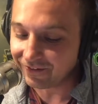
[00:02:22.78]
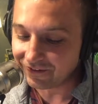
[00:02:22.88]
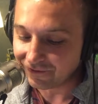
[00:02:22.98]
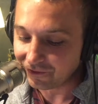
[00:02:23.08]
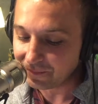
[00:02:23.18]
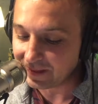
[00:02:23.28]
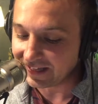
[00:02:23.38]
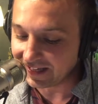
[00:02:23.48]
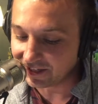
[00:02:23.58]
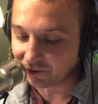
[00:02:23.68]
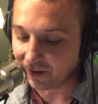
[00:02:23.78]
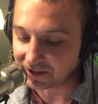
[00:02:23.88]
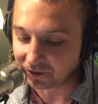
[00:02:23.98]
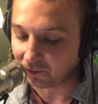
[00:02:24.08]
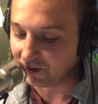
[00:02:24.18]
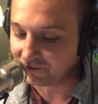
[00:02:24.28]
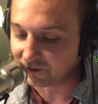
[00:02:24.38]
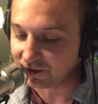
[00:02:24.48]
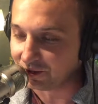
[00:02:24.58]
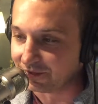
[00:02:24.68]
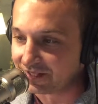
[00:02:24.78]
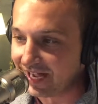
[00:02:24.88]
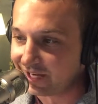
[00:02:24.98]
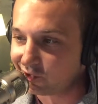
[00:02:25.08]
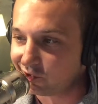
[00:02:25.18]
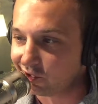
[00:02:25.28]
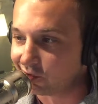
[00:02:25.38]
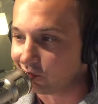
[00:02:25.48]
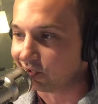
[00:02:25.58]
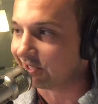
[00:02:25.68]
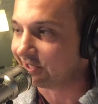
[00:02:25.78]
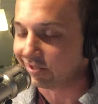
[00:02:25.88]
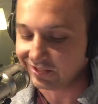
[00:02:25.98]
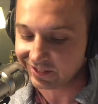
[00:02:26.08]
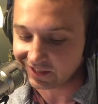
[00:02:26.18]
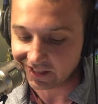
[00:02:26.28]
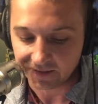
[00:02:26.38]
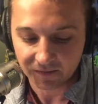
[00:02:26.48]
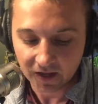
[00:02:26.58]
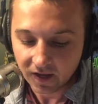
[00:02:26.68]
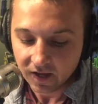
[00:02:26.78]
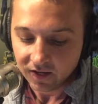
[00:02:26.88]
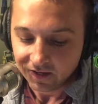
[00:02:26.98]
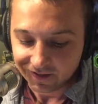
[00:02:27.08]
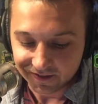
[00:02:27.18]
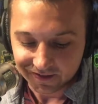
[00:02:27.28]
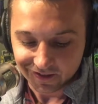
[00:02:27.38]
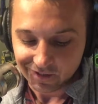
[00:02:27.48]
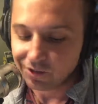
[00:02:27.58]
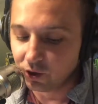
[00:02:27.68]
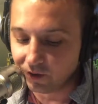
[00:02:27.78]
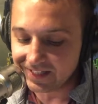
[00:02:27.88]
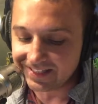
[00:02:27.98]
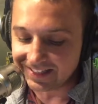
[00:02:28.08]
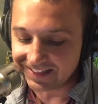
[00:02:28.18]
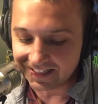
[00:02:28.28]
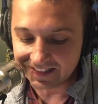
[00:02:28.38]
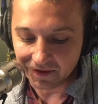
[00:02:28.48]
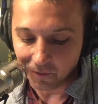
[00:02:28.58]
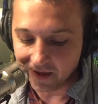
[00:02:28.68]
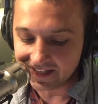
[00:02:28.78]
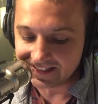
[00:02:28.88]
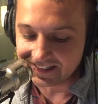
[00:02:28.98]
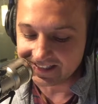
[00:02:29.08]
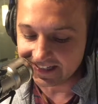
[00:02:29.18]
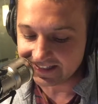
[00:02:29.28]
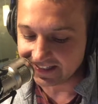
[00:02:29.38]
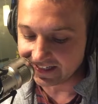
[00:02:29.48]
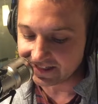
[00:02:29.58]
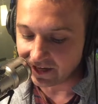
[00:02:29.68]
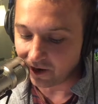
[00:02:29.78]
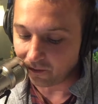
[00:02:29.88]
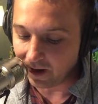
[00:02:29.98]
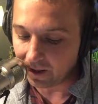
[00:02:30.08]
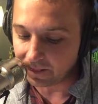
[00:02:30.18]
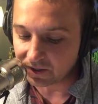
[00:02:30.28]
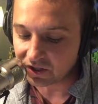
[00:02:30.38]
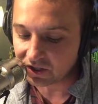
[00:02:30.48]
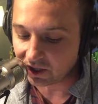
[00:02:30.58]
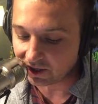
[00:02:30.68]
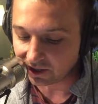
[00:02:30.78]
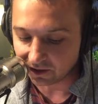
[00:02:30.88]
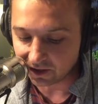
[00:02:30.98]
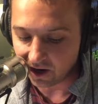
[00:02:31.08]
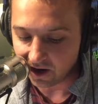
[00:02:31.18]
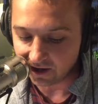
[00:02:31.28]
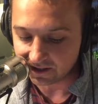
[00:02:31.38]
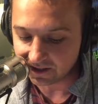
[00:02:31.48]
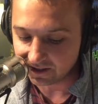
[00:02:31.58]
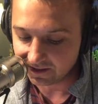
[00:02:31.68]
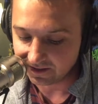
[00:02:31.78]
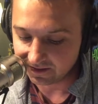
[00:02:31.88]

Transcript: That would be incorrect. You're one for two. It's actually Courtney. Don't tell Scotty. What is the distance around the circle called?